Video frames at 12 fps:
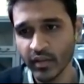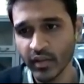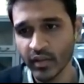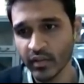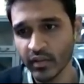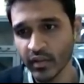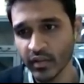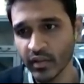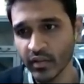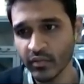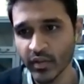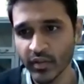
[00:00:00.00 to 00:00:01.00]
The
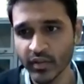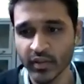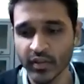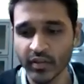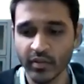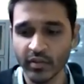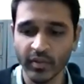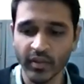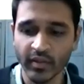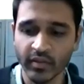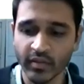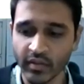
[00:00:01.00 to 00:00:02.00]
16 French catheter
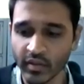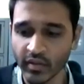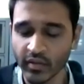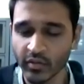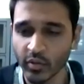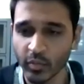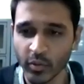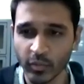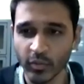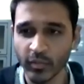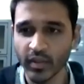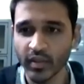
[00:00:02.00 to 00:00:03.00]
placed uh,
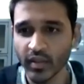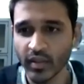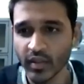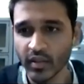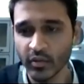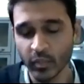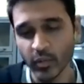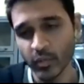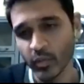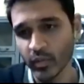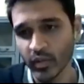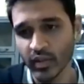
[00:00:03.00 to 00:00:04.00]
suprapubic,
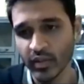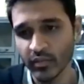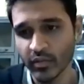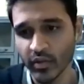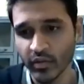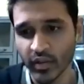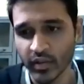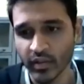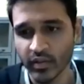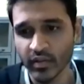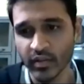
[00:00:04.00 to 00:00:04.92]
suprapubically for drainage.